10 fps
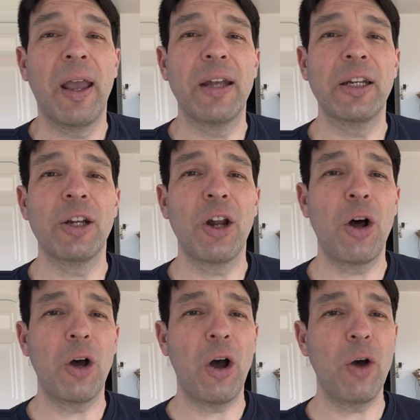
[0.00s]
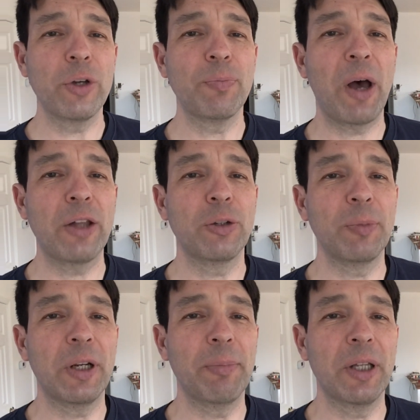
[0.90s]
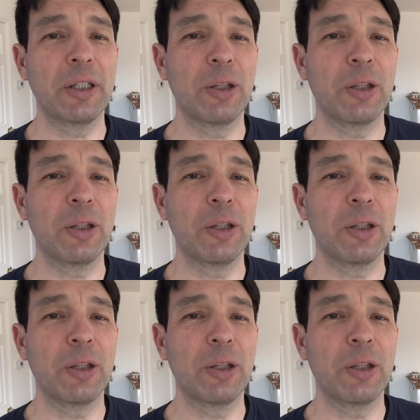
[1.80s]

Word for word: And it all, always bothered me a bit